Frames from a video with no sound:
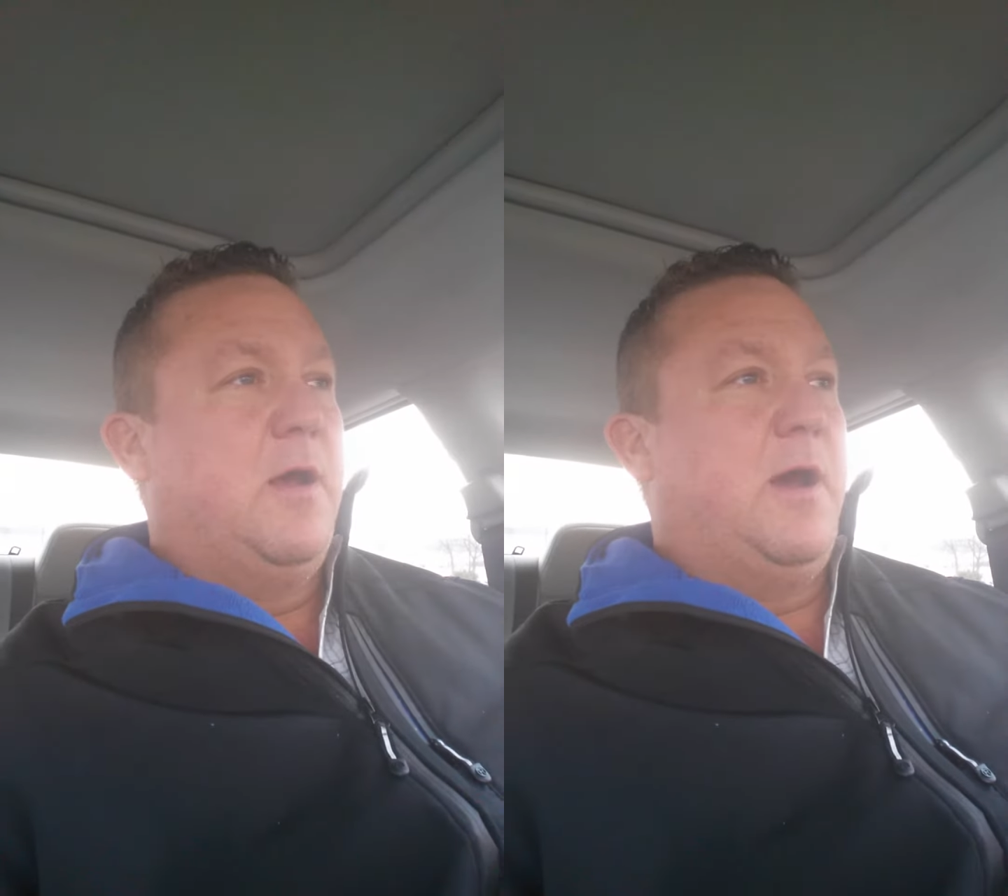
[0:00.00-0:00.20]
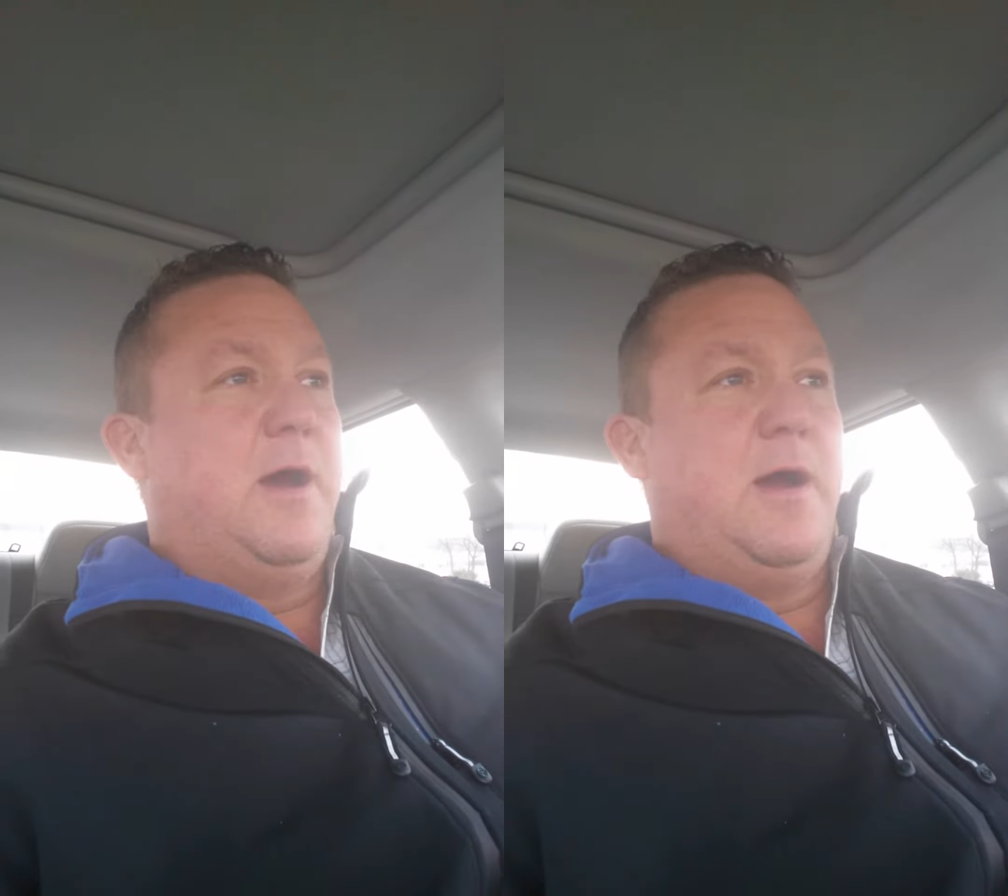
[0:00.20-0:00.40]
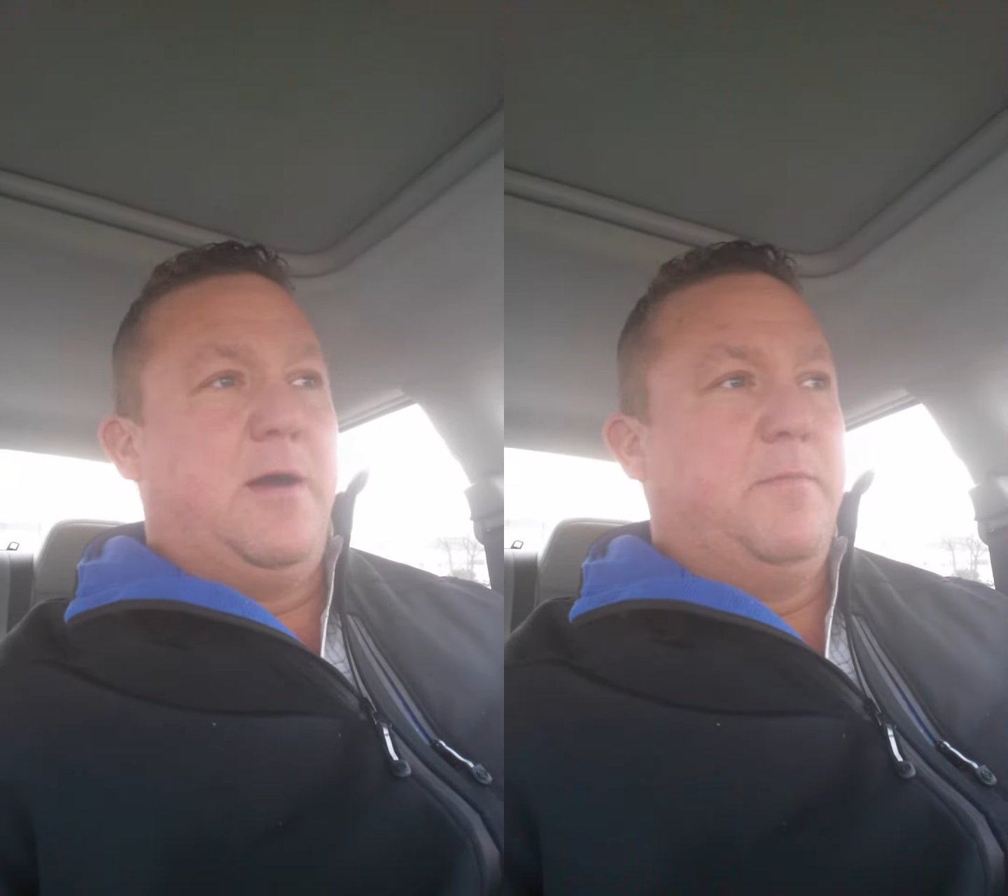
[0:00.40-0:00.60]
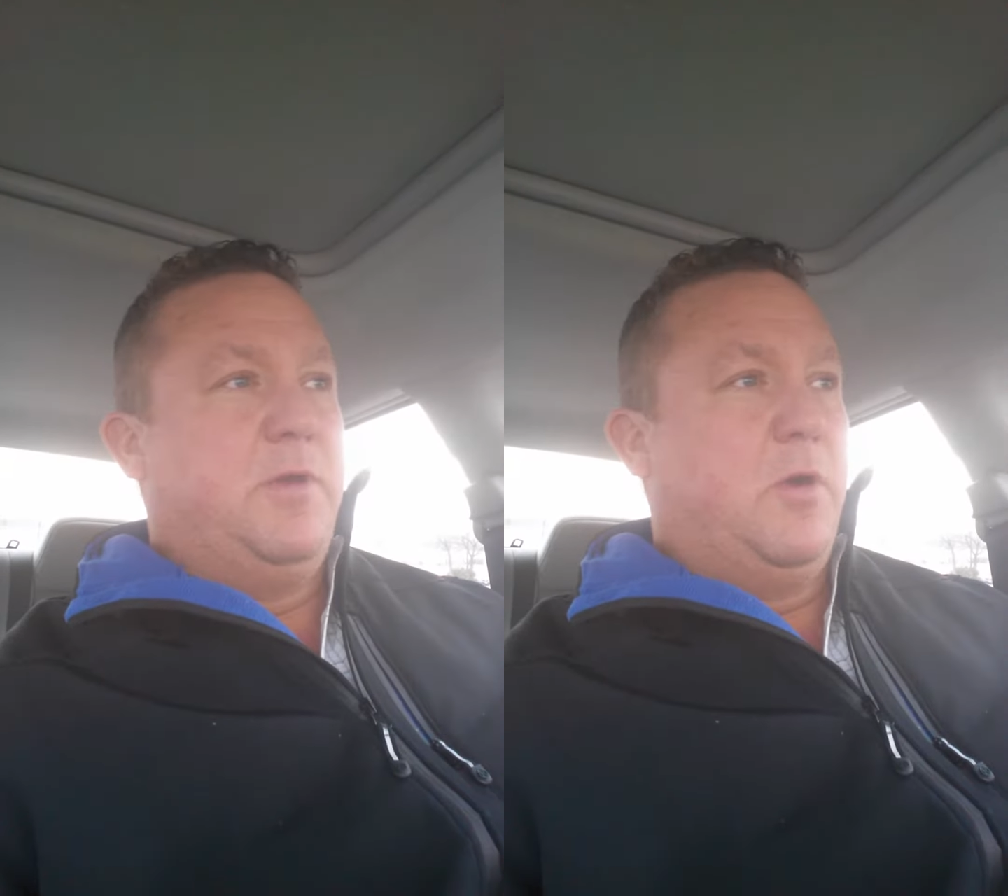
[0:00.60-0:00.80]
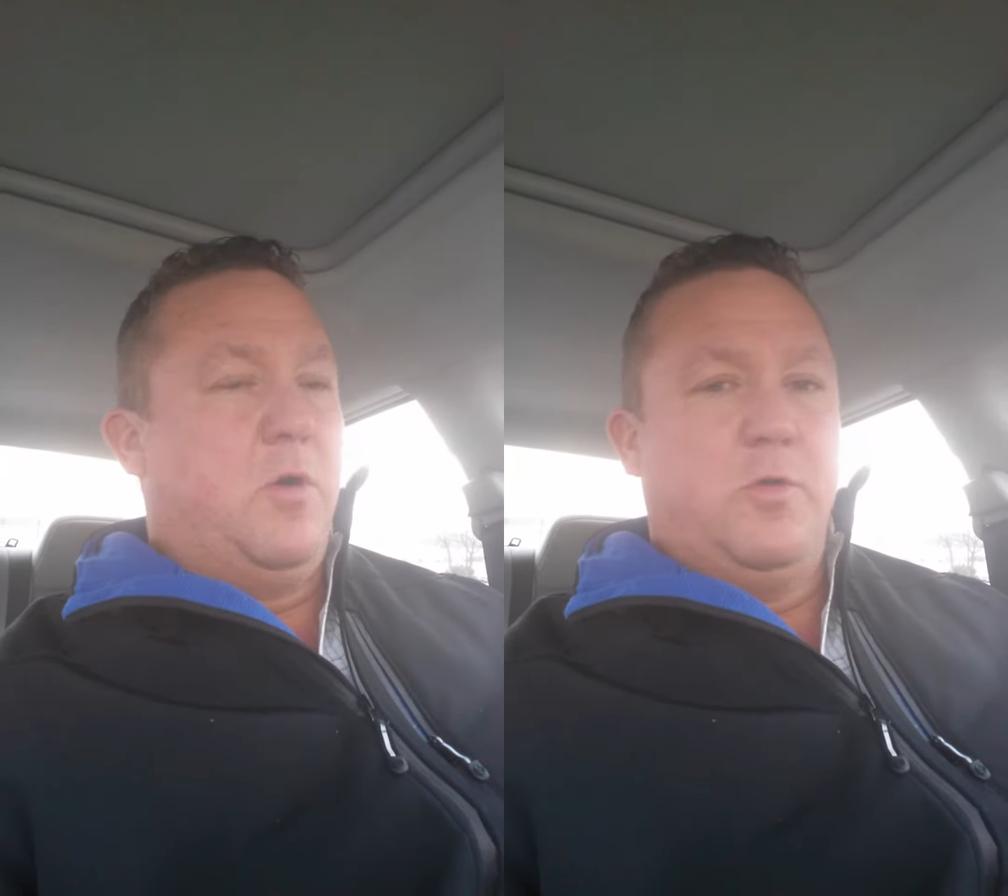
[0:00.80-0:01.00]

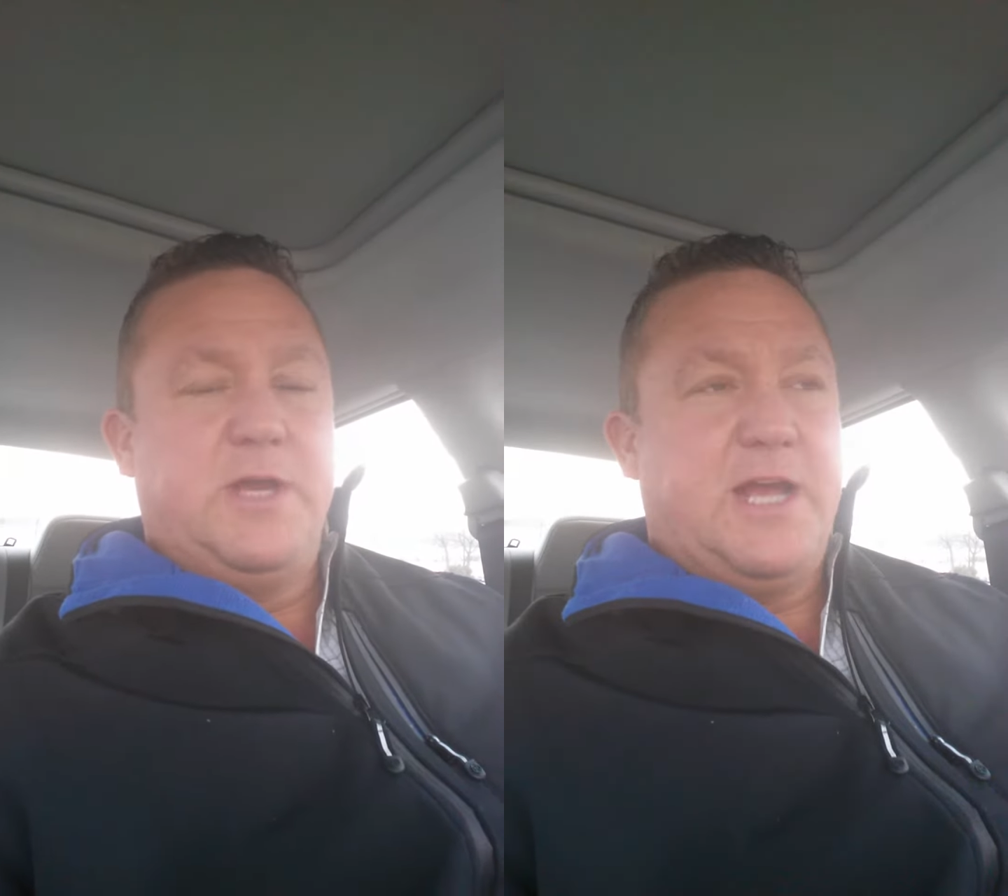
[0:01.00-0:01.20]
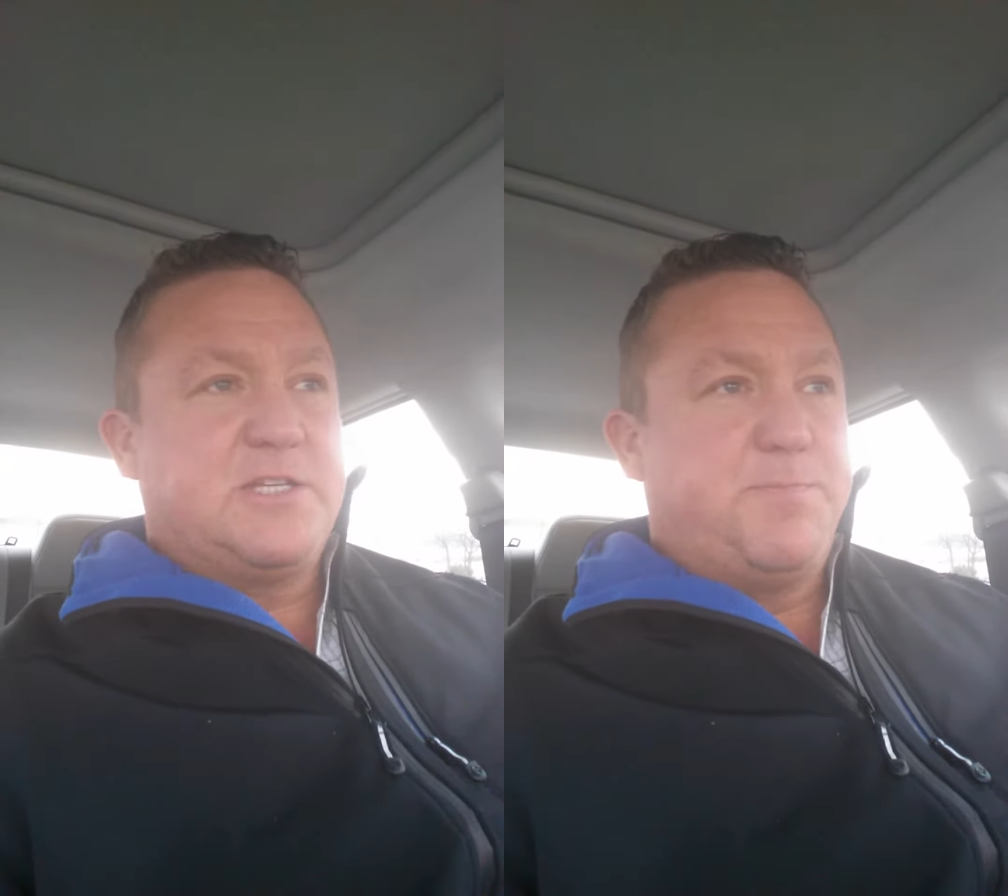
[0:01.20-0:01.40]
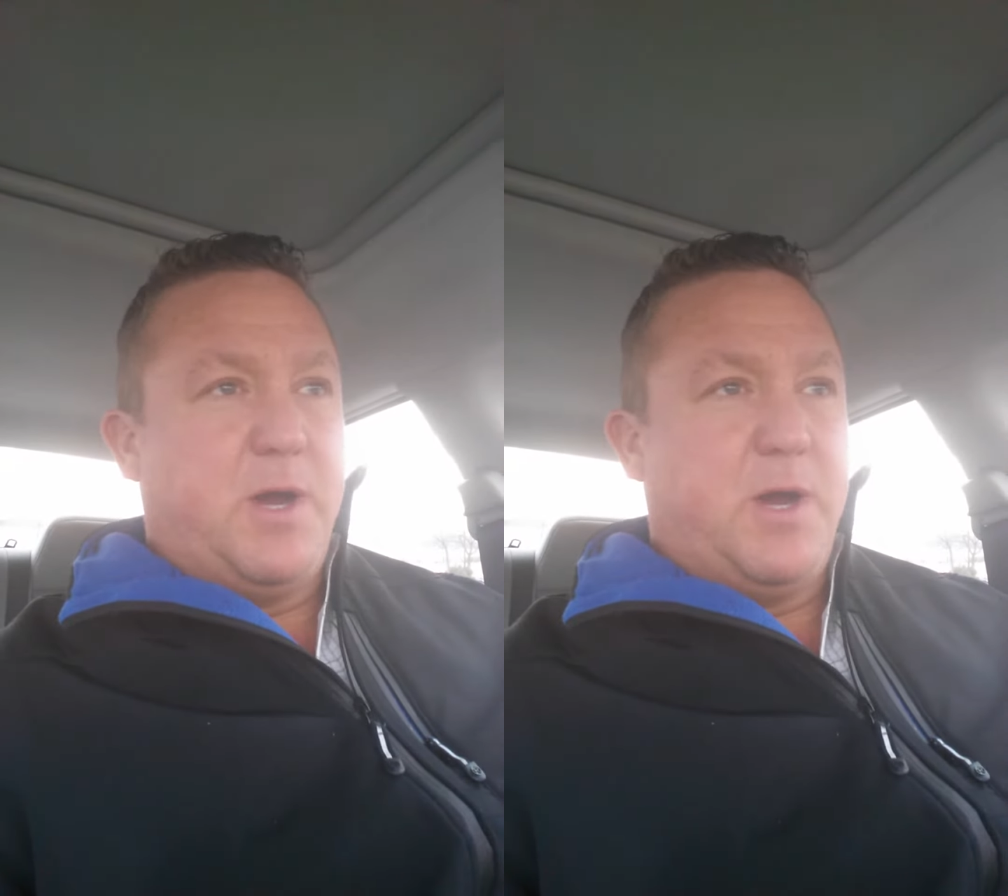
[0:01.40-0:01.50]
Yes,